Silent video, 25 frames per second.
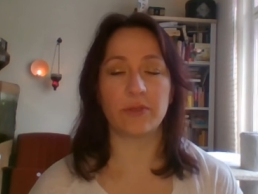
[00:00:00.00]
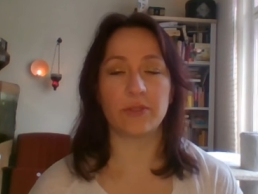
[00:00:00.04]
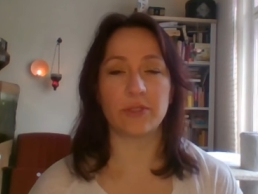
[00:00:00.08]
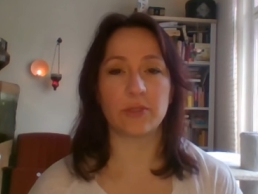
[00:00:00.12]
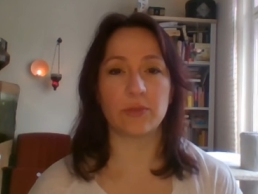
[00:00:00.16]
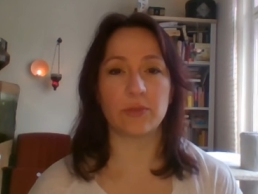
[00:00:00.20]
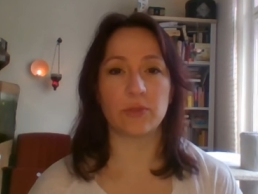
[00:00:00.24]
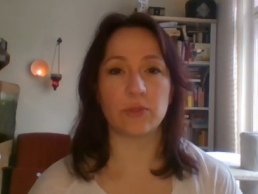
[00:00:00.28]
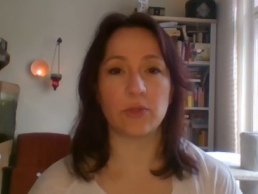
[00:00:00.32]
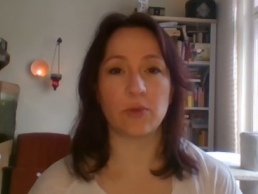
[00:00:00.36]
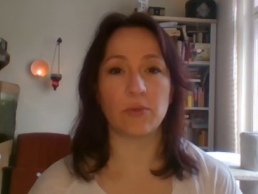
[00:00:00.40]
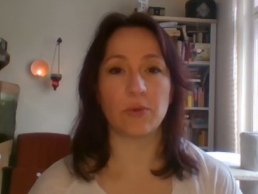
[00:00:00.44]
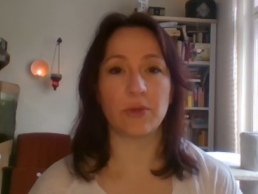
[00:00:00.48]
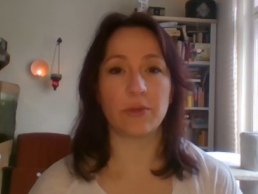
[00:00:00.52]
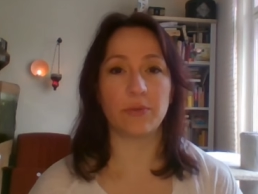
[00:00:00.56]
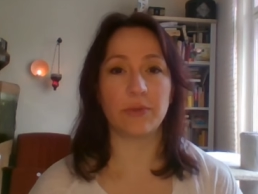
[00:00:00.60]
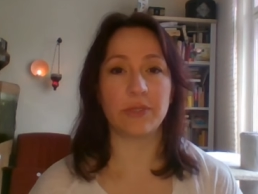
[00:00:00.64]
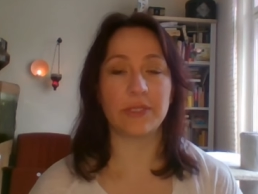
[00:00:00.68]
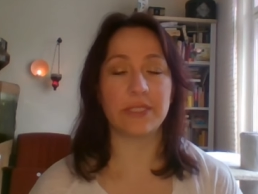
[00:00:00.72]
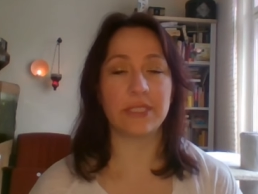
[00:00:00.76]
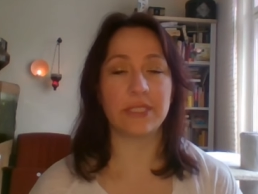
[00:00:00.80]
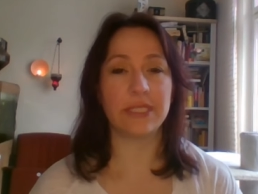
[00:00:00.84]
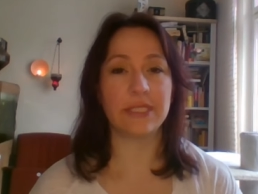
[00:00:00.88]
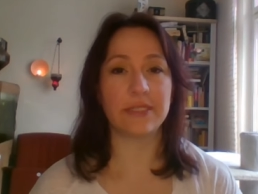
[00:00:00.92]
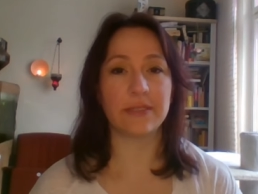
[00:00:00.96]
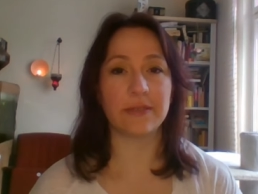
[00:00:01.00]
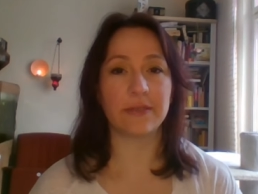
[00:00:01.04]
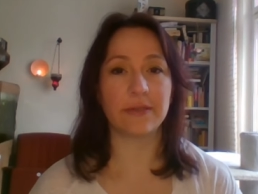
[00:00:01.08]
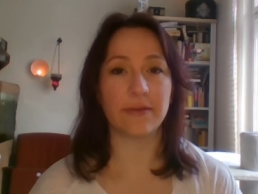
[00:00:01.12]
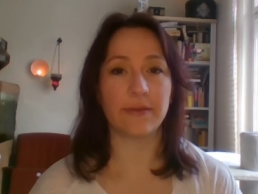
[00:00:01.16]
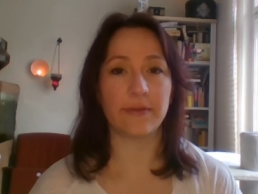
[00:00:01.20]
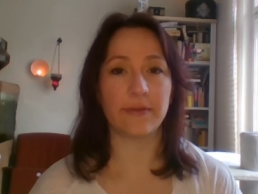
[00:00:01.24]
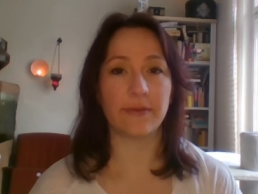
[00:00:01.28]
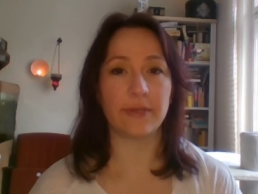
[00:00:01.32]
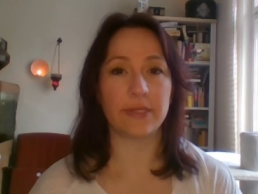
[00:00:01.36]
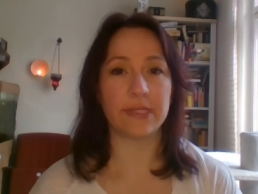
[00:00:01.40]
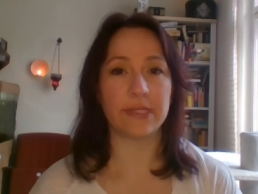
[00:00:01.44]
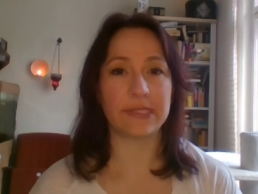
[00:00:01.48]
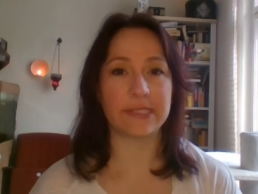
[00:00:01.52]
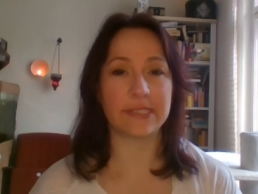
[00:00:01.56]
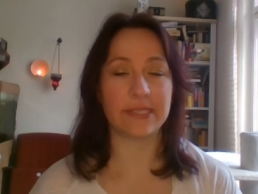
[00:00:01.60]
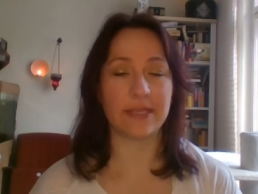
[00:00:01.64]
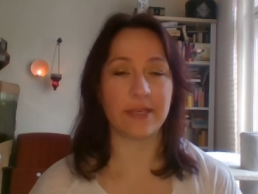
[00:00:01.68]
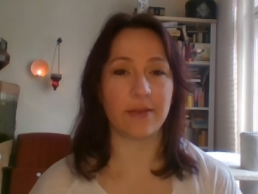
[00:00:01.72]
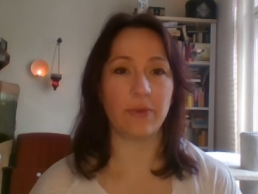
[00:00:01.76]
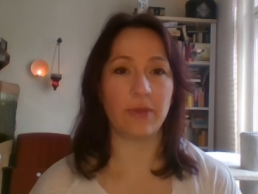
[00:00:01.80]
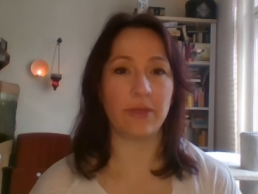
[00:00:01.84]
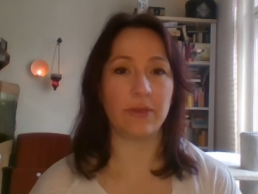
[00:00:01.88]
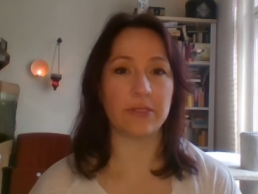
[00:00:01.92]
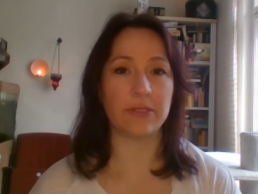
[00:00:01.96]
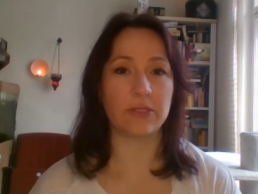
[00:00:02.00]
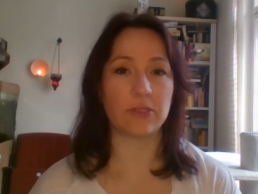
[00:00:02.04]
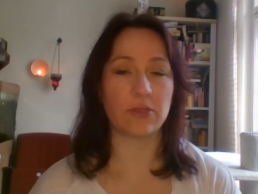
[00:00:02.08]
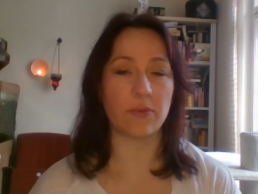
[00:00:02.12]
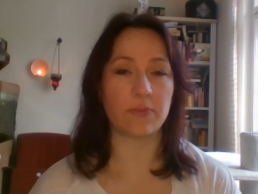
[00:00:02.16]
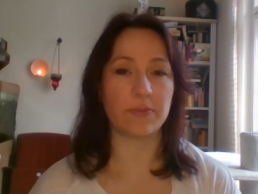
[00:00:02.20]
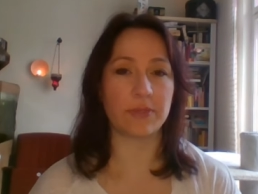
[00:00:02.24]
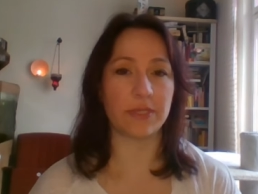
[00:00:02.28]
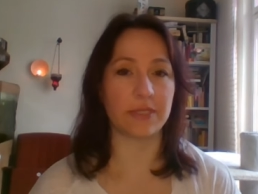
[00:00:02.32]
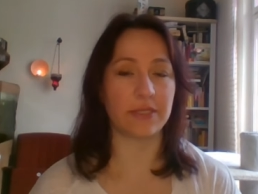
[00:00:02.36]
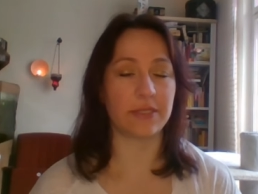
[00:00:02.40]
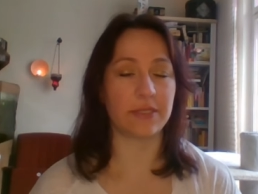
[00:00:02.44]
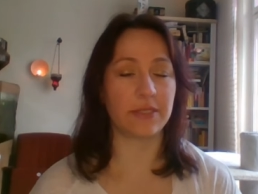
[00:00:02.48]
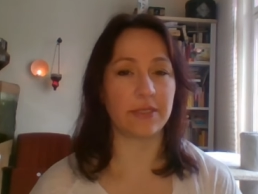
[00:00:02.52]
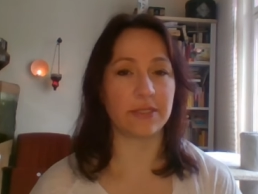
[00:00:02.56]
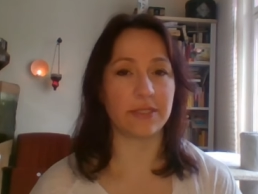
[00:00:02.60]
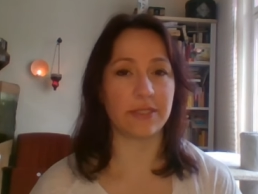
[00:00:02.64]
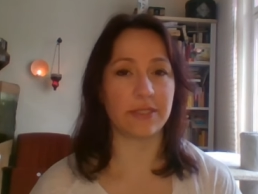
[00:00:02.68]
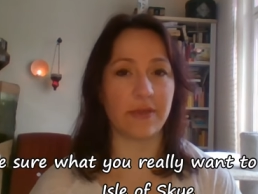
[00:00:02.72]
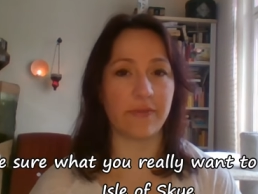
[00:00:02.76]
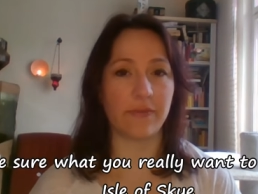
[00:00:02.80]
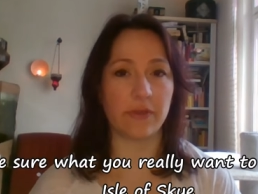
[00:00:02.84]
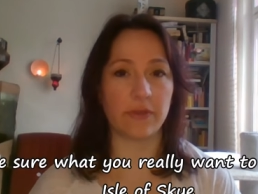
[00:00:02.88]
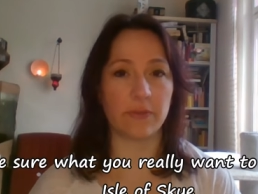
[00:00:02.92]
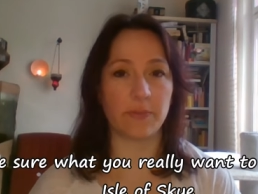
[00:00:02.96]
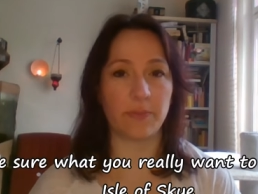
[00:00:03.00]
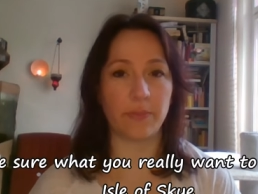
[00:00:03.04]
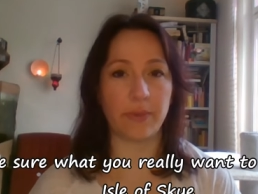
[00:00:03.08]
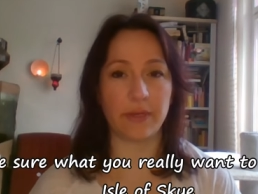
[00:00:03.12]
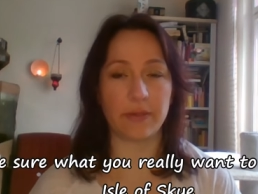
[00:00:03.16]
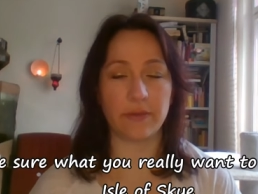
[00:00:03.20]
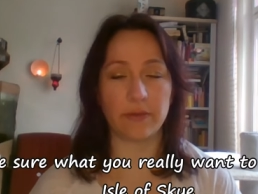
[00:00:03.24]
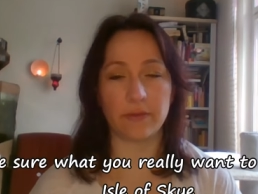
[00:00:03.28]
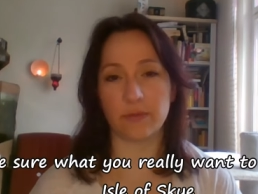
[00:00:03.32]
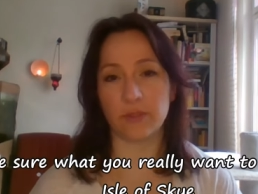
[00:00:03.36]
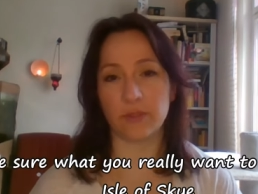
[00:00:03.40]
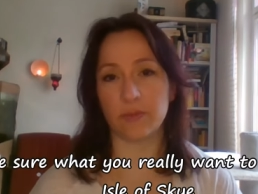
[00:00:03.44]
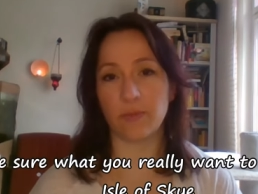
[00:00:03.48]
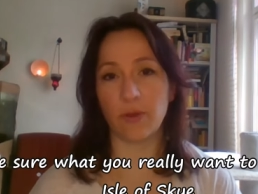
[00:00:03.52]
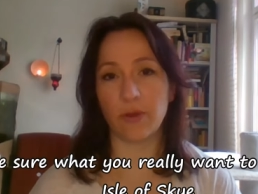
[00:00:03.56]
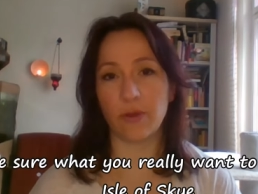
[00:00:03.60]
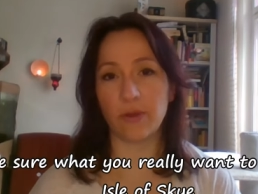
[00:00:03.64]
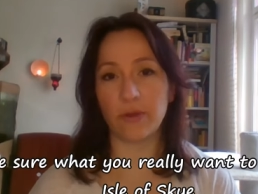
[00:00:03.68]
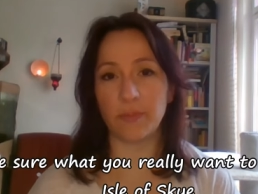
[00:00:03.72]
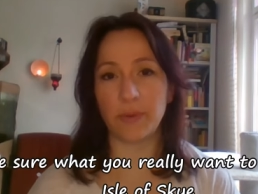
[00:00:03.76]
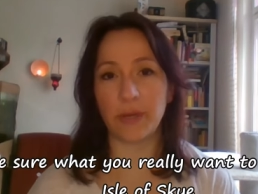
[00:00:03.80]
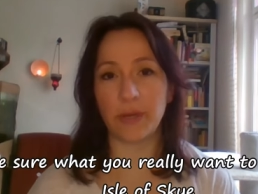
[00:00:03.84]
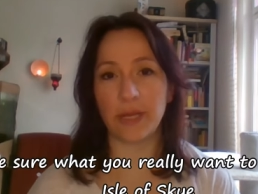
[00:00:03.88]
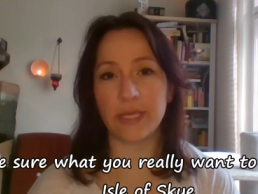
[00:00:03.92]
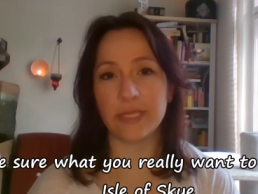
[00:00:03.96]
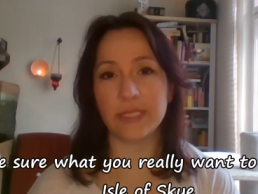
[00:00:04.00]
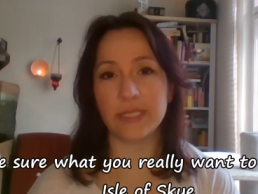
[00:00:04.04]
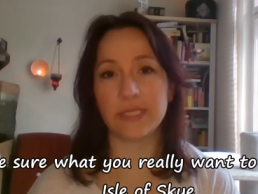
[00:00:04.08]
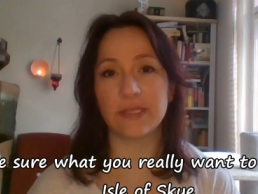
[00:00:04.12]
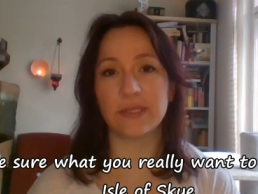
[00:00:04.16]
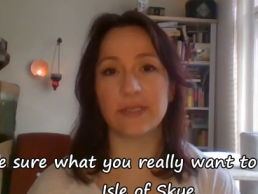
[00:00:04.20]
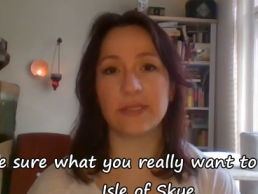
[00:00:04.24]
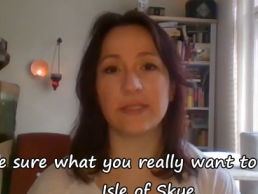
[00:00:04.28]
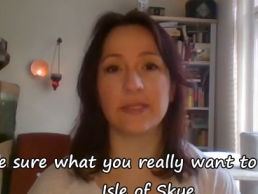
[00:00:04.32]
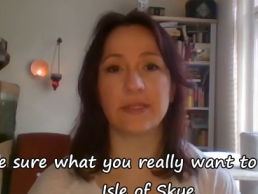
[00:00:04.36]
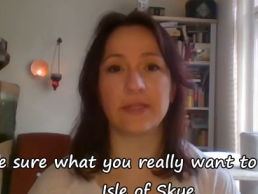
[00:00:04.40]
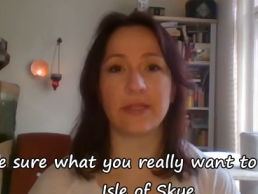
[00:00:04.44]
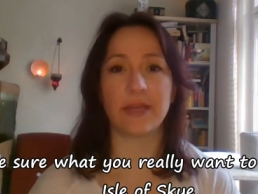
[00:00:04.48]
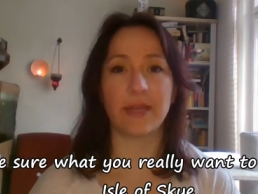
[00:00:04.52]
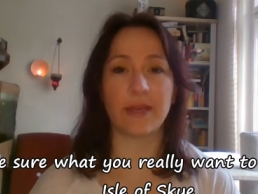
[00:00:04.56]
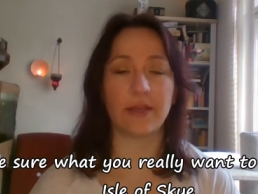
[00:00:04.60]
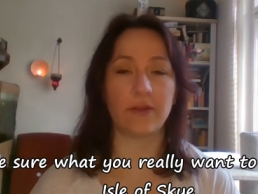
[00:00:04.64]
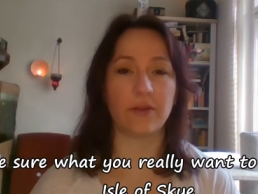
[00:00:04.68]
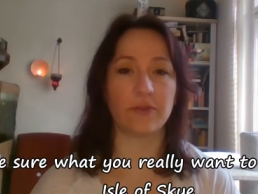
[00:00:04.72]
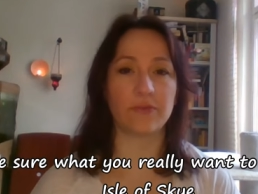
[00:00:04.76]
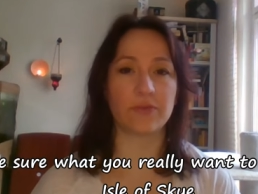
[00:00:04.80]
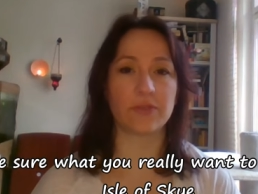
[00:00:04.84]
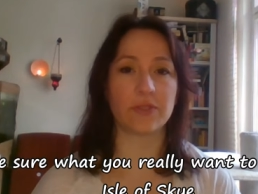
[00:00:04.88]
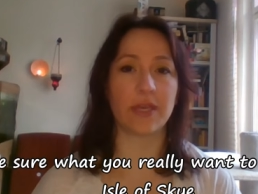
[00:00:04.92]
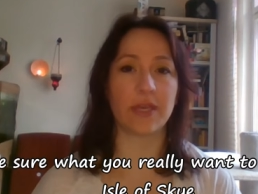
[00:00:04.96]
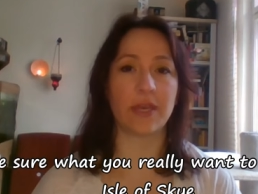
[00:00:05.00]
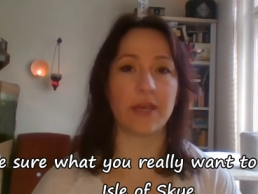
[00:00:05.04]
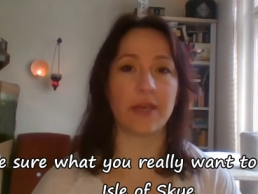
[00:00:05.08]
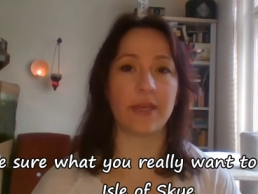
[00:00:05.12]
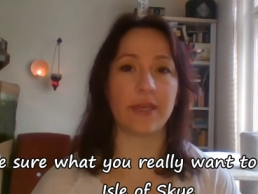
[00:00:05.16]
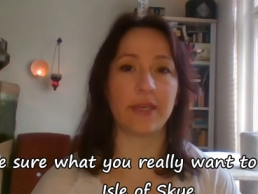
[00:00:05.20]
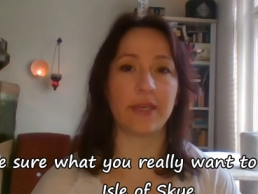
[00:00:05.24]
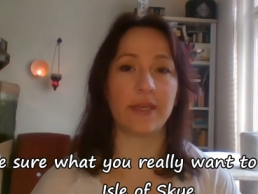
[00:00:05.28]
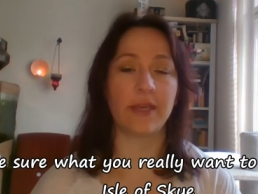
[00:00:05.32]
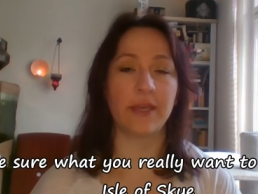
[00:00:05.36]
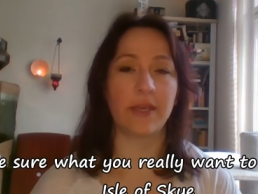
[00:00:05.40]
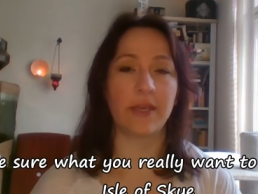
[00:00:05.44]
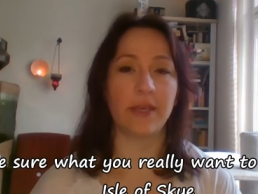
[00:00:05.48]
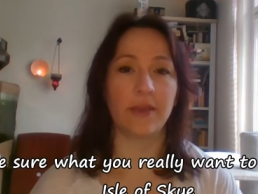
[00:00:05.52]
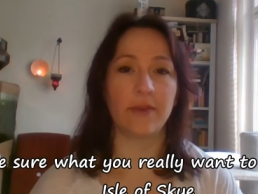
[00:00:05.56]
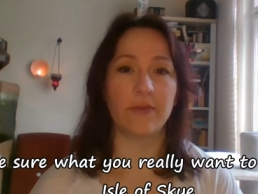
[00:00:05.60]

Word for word: So what we did is we stopped at several smaller places in Isle of Skye.